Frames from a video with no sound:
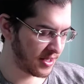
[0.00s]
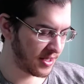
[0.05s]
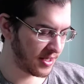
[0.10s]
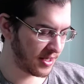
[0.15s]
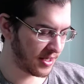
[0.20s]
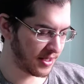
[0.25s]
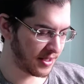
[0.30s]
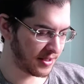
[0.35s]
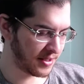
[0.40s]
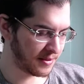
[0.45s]

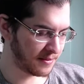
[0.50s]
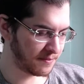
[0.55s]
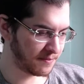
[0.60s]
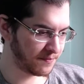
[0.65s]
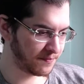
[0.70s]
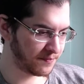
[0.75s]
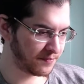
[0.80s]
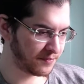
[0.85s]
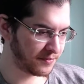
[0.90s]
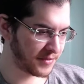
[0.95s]

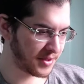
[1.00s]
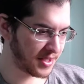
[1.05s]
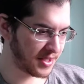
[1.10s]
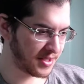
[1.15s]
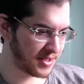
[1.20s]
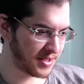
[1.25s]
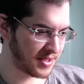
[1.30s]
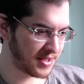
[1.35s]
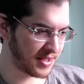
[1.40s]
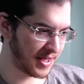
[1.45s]

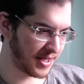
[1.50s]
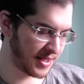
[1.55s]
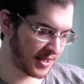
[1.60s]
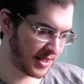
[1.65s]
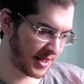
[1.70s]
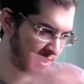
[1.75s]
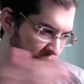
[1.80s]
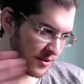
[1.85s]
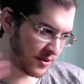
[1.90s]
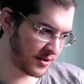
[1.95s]
because like
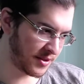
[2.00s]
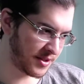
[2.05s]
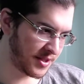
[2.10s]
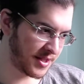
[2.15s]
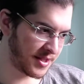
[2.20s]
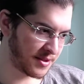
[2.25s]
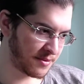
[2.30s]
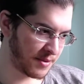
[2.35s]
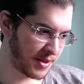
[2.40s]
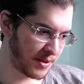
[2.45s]
they called
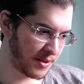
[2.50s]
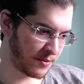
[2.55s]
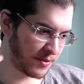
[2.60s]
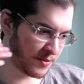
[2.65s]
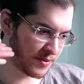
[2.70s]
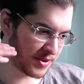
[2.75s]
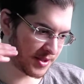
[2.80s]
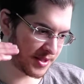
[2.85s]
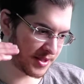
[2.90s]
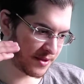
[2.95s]
us, we
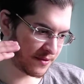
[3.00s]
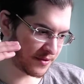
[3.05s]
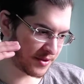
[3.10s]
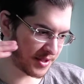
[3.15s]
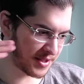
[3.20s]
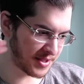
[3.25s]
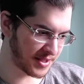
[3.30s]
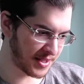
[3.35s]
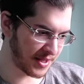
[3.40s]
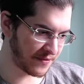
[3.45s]
wanted it for the
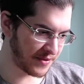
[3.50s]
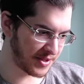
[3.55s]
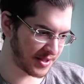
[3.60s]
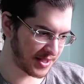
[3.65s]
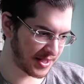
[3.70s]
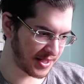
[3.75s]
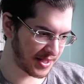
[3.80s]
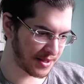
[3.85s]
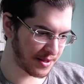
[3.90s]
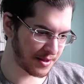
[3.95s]

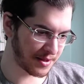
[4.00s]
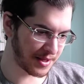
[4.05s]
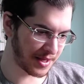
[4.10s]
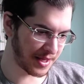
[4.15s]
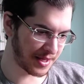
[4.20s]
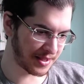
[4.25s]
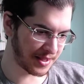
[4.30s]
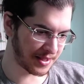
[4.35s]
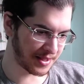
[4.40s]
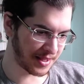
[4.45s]
17th,
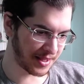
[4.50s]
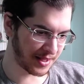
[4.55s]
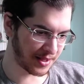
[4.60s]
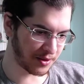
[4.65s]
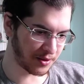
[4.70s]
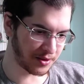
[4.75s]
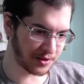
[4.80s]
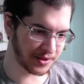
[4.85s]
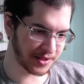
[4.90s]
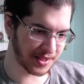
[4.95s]
and then they
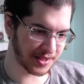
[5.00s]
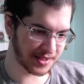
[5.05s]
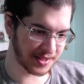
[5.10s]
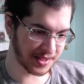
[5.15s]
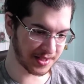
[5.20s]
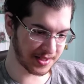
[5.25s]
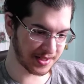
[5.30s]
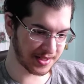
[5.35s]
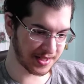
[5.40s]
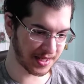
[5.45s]
called us
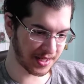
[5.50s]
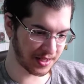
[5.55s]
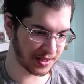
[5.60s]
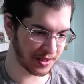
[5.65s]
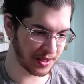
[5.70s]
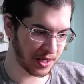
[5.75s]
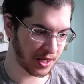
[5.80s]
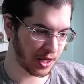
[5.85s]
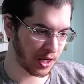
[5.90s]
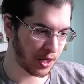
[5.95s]
and said
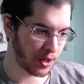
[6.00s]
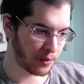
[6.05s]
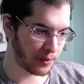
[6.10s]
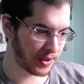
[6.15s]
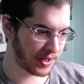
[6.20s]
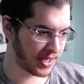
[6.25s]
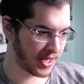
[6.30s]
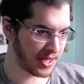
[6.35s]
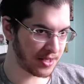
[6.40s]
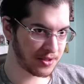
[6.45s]
we
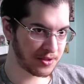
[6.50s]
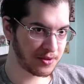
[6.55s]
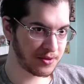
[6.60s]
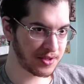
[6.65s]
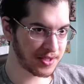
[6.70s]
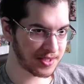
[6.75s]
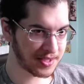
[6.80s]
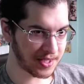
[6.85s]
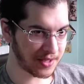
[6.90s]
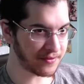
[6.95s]
can't do the
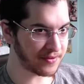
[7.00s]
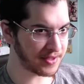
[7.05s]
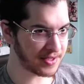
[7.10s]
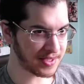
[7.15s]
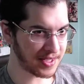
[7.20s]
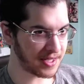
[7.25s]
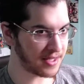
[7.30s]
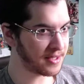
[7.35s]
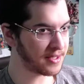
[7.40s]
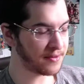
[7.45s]

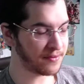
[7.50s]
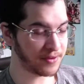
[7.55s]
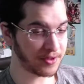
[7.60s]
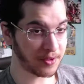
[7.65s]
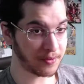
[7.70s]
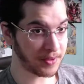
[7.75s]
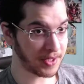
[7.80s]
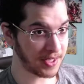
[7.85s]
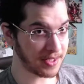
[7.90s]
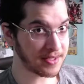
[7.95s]
17th, even though
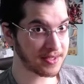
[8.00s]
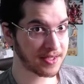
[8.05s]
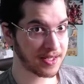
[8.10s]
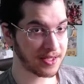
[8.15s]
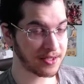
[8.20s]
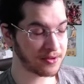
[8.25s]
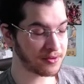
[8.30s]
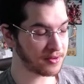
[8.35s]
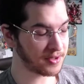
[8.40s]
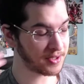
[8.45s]
we had
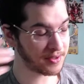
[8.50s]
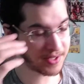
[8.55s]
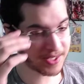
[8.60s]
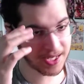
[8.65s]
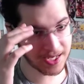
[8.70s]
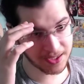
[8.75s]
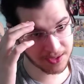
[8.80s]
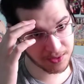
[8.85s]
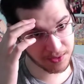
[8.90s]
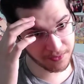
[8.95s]
scheduled it. We
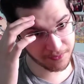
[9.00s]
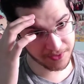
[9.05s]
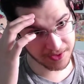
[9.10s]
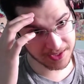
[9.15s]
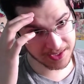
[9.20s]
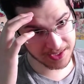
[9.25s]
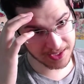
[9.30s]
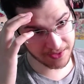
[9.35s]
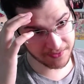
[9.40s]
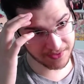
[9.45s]
can't do it for the
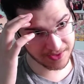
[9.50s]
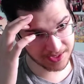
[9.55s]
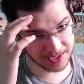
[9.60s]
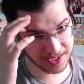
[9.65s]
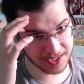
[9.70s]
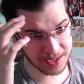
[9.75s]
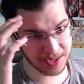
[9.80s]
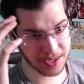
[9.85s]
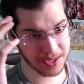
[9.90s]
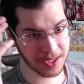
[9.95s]

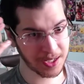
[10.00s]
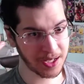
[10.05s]
17th,